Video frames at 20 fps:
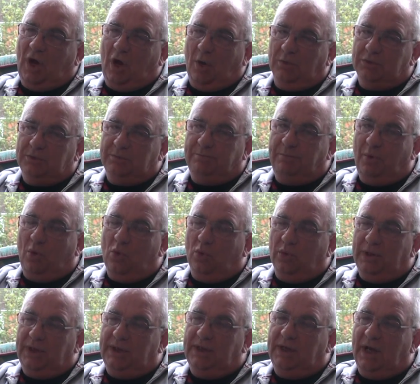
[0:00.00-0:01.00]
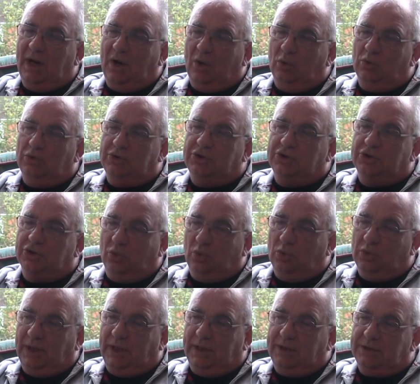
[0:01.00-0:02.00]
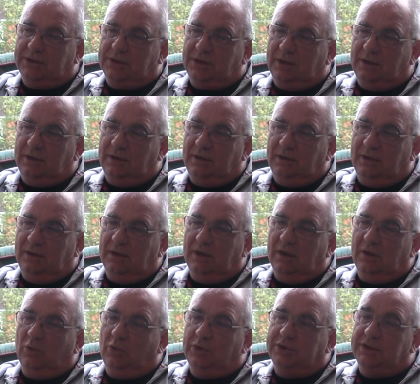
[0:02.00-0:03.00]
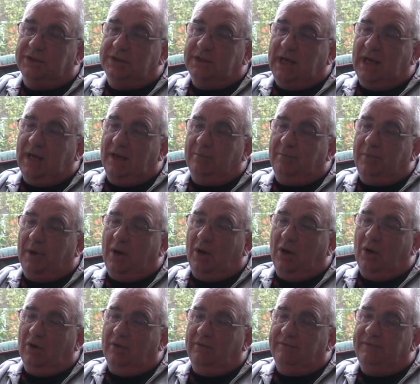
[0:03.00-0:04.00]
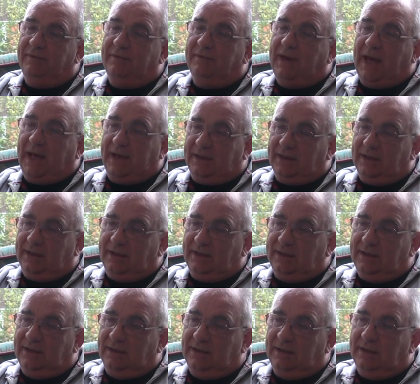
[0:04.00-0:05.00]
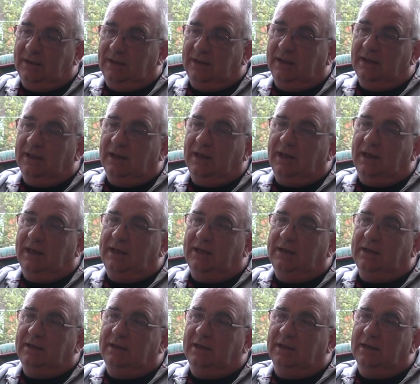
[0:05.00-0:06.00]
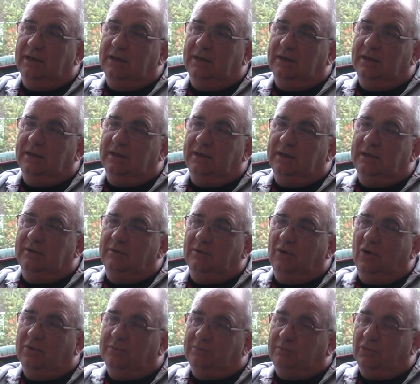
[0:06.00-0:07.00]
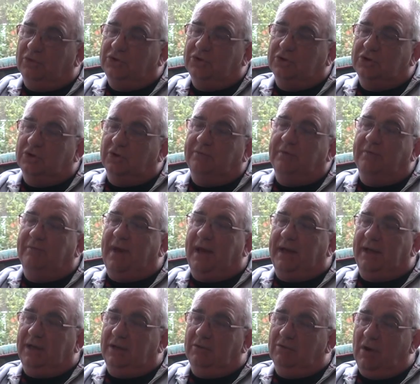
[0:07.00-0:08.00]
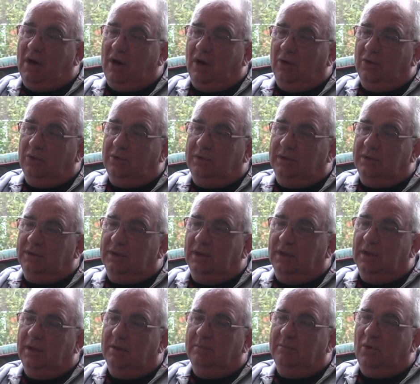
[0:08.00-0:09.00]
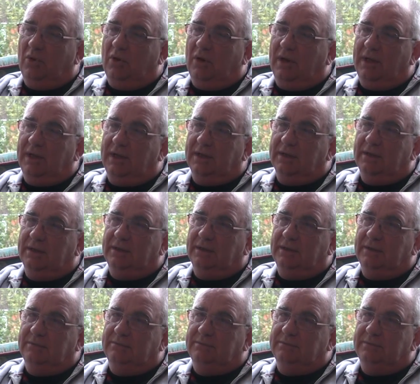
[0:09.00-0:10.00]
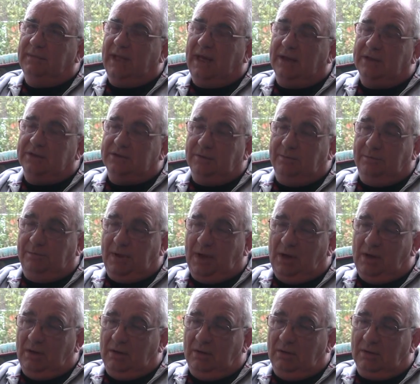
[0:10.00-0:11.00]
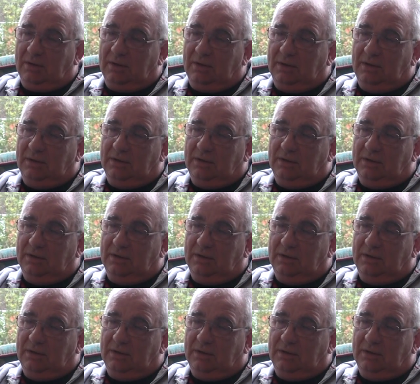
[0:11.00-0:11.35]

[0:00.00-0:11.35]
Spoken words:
I was born in the old Shoreditch, which is now part of Hackney, in just off of Hackney Road, by Agerson Park,